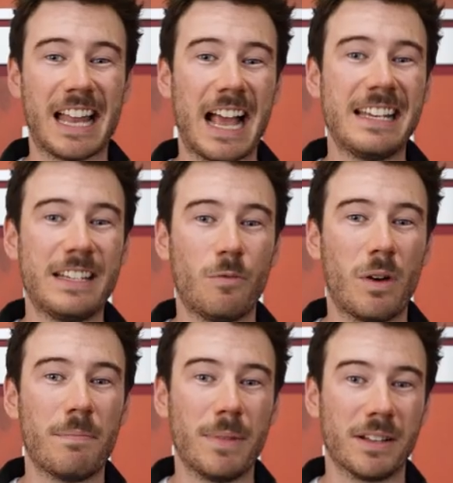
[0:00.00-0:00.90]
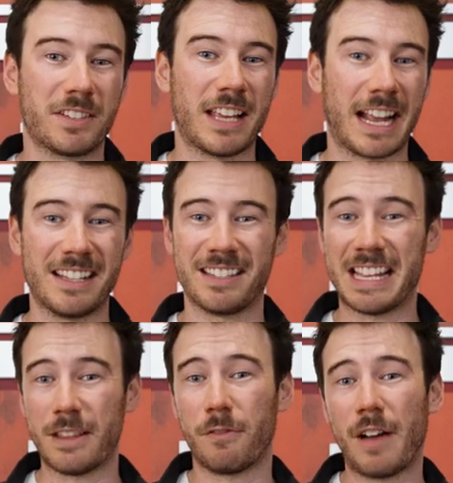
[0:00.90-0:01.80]
91 milliseconds
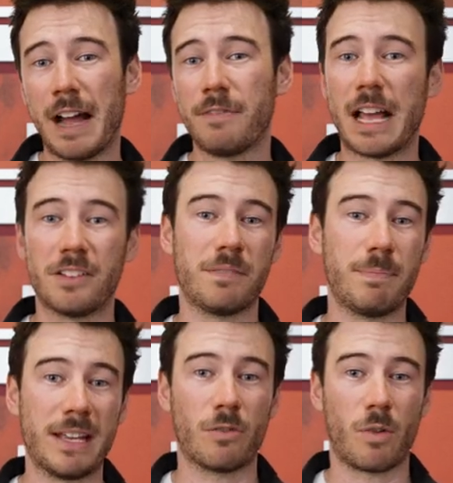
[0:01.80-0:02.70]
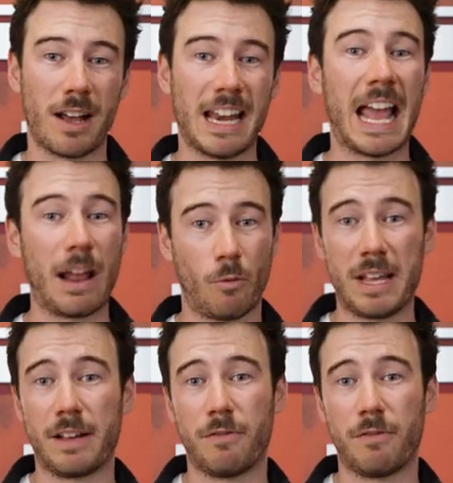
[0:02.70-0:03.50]
in the 5,000 meter run at Wake